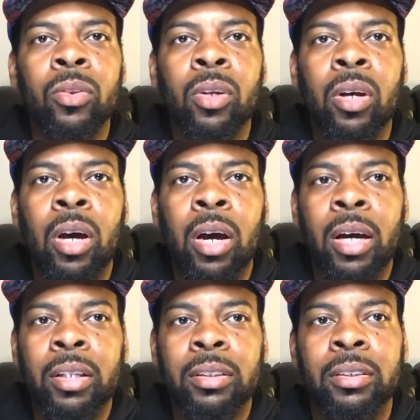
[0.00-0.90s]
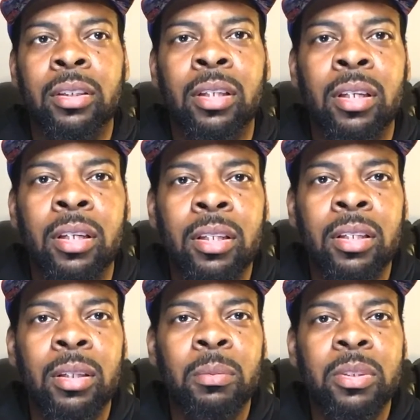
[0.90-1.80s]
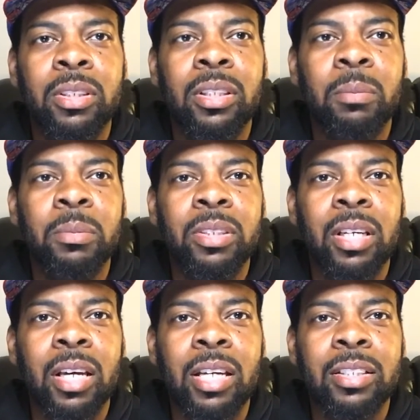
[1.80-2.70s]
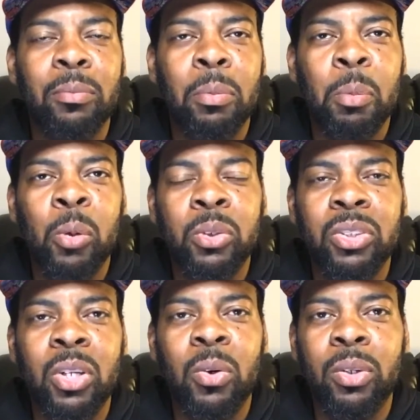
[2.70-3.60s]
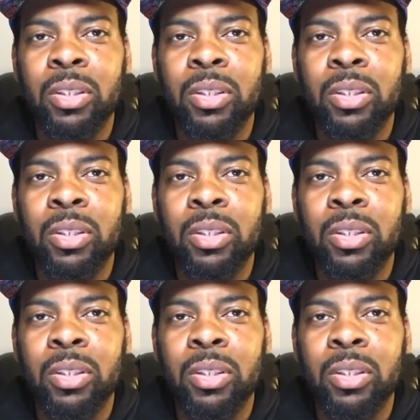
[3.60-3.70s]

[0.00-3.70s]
All right. Let me see. I got some emojis going.